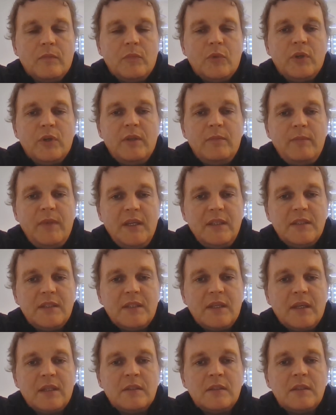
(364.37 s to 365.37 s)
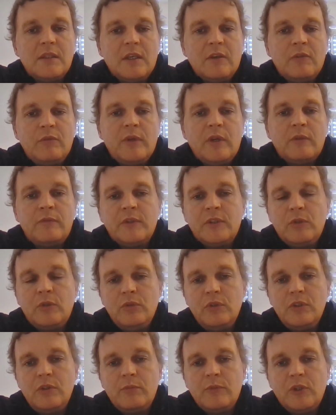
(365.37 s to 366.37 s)
Would it make sense if we offer
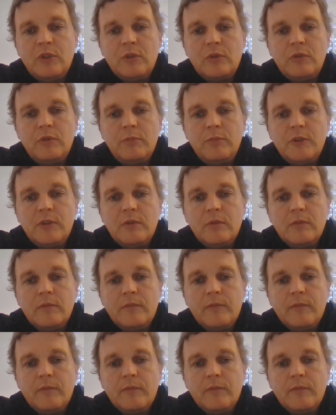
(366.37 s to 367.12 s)
two small groups